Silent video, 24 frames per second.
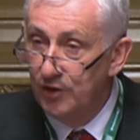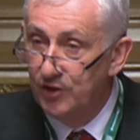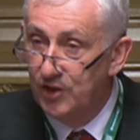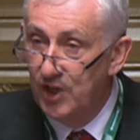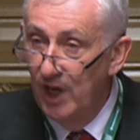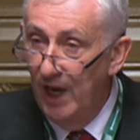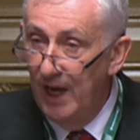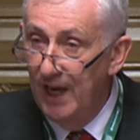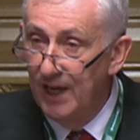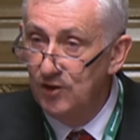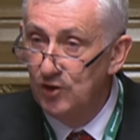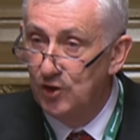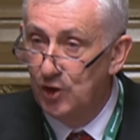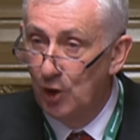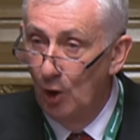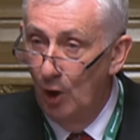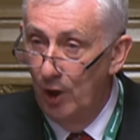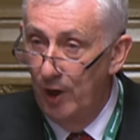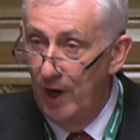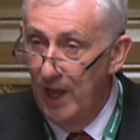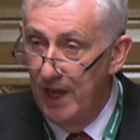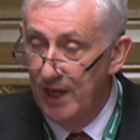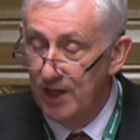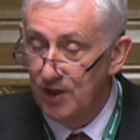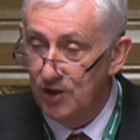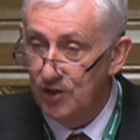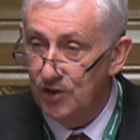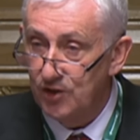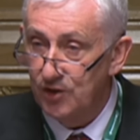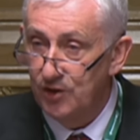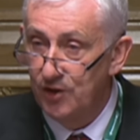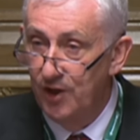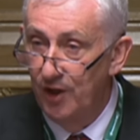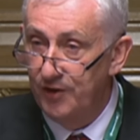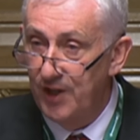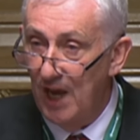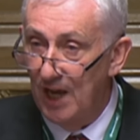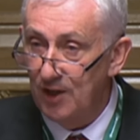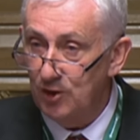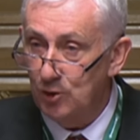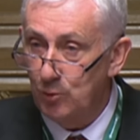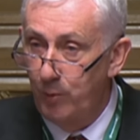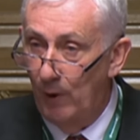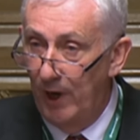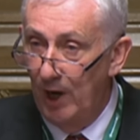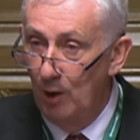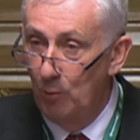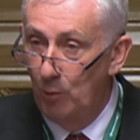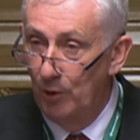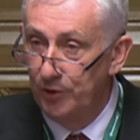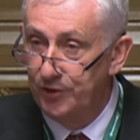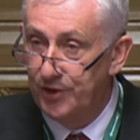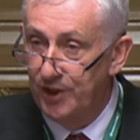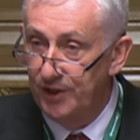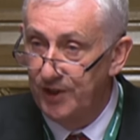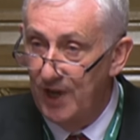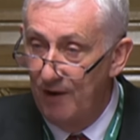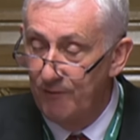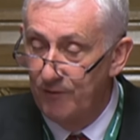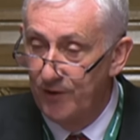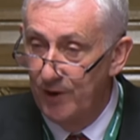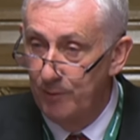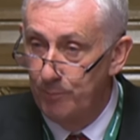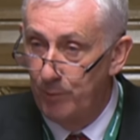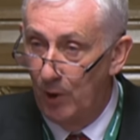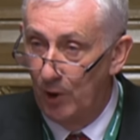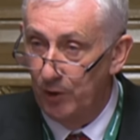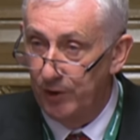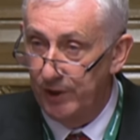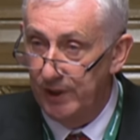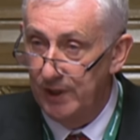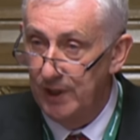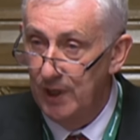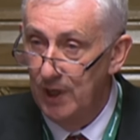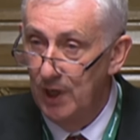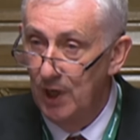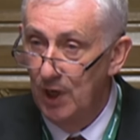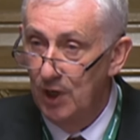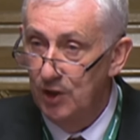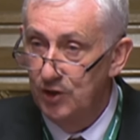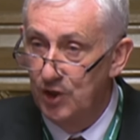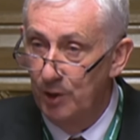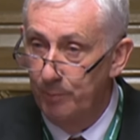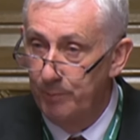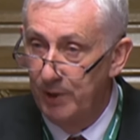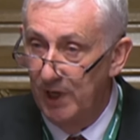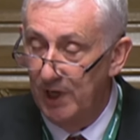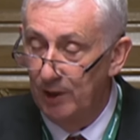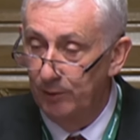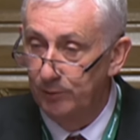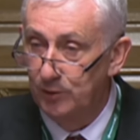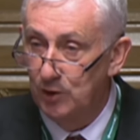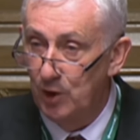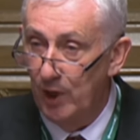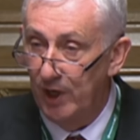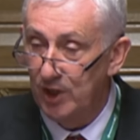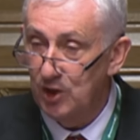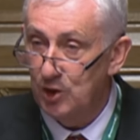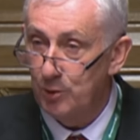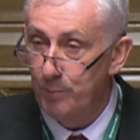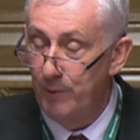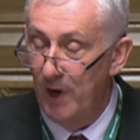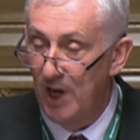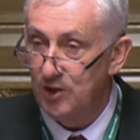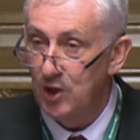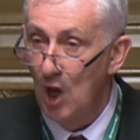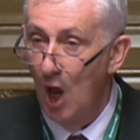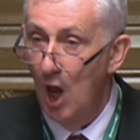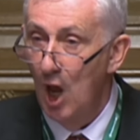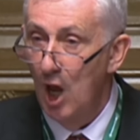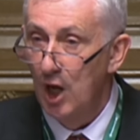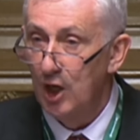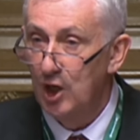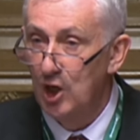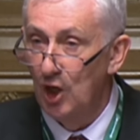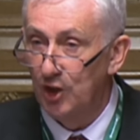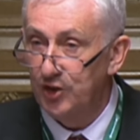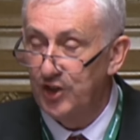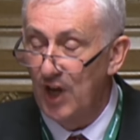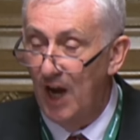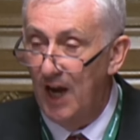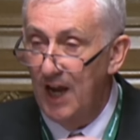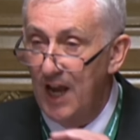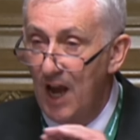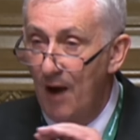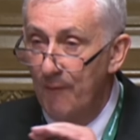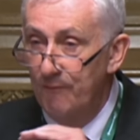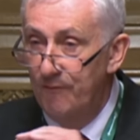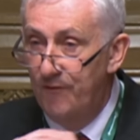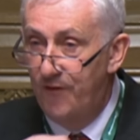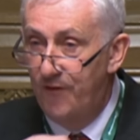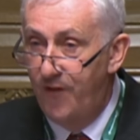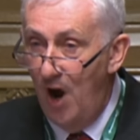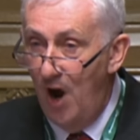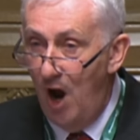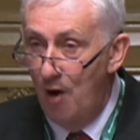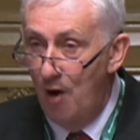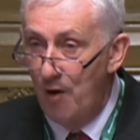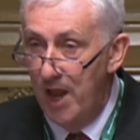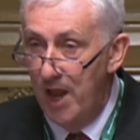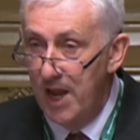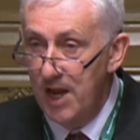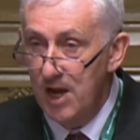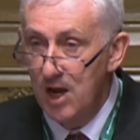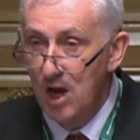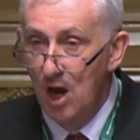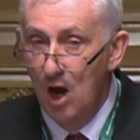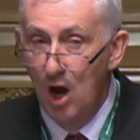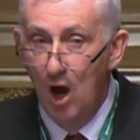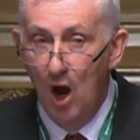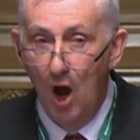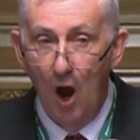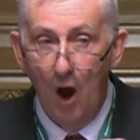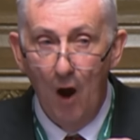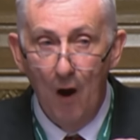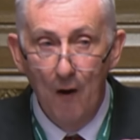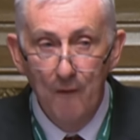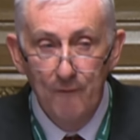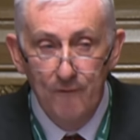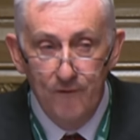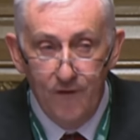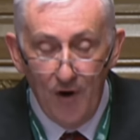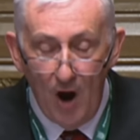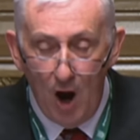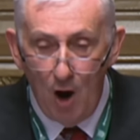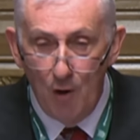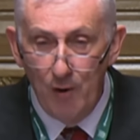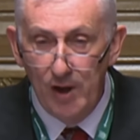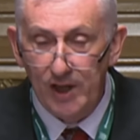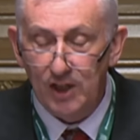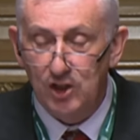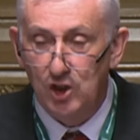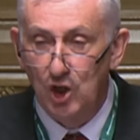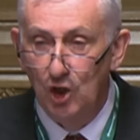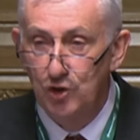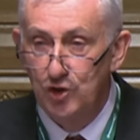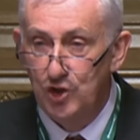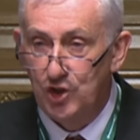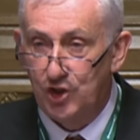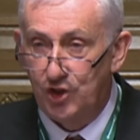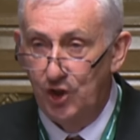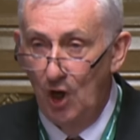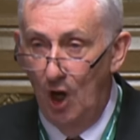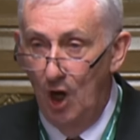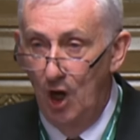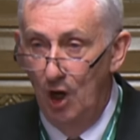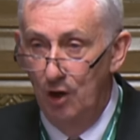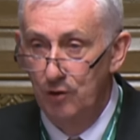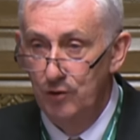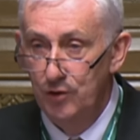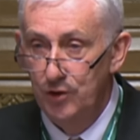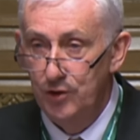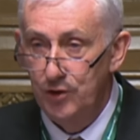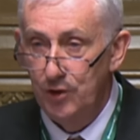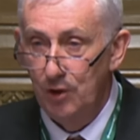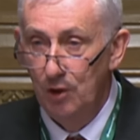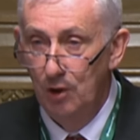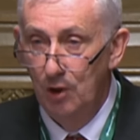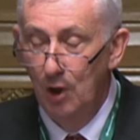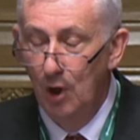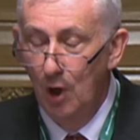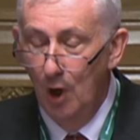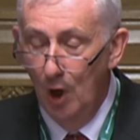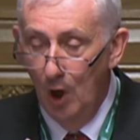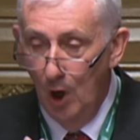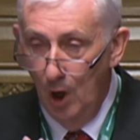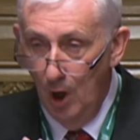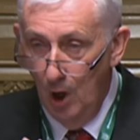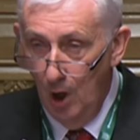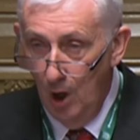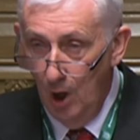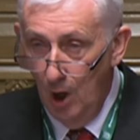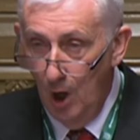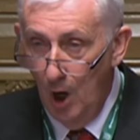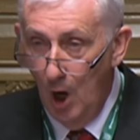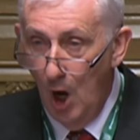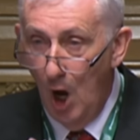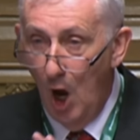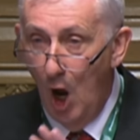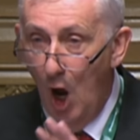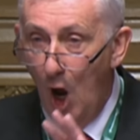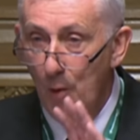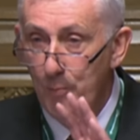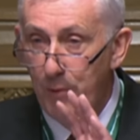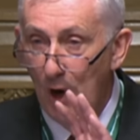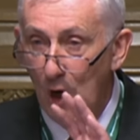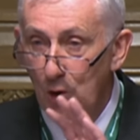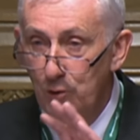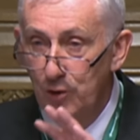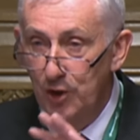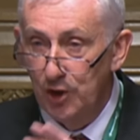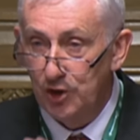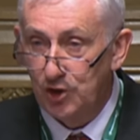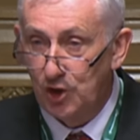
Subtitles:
danger is that that's why I wanted everybody to be able to express, because I am very, very concerned about the